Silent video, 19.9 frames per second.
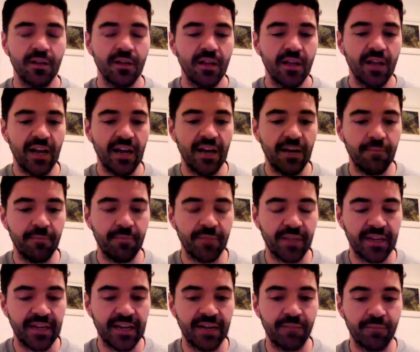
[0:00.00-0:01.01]
um,
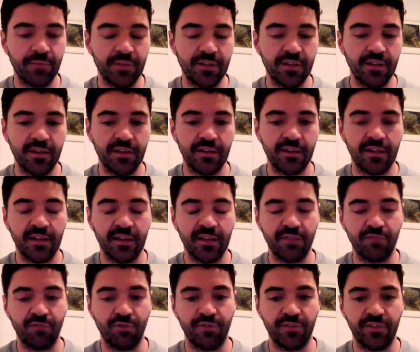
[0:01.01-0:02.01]
again, with the uh, the
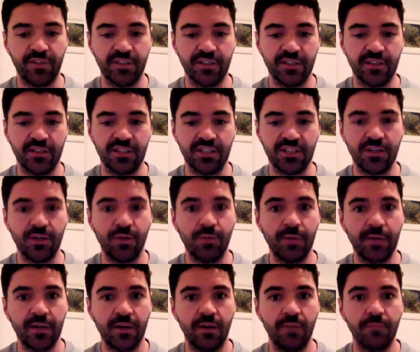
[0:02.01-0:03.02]
rougher the, the snow
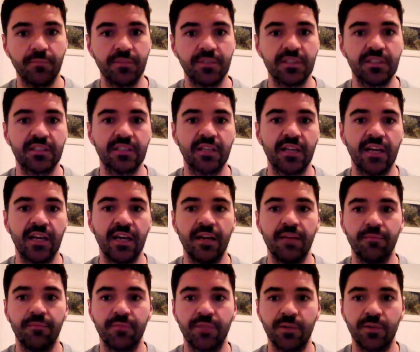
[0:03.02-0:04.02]
becomes, um,
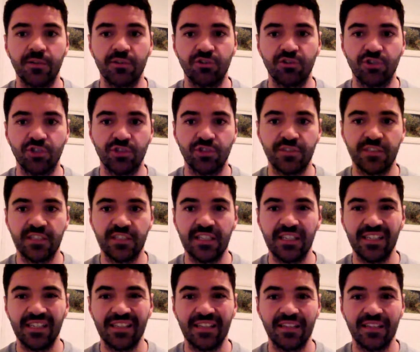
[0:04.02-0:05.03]
you introduce fatigue,
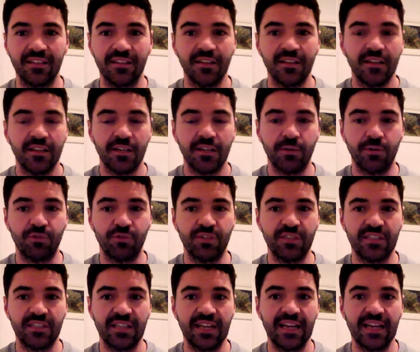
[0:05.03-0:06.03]
then you increase the
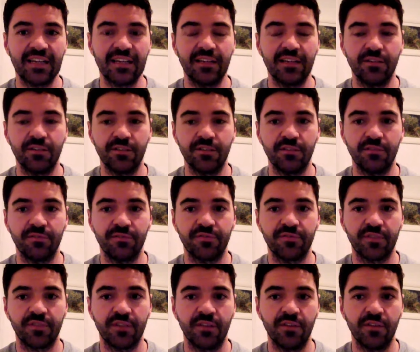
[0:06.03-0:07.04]
likelihood of uh,
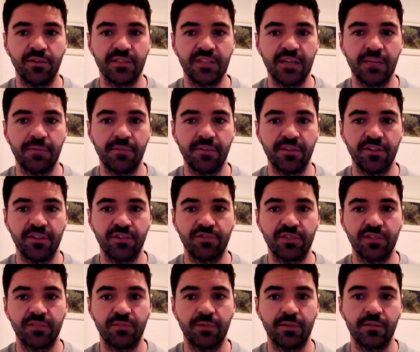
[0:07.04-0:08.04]
those type of injuries
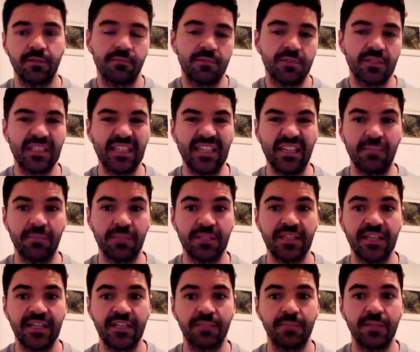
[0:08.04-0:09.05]
with skiing mistakes,
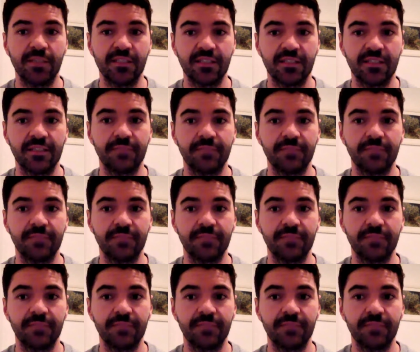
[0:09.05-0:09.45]
basically.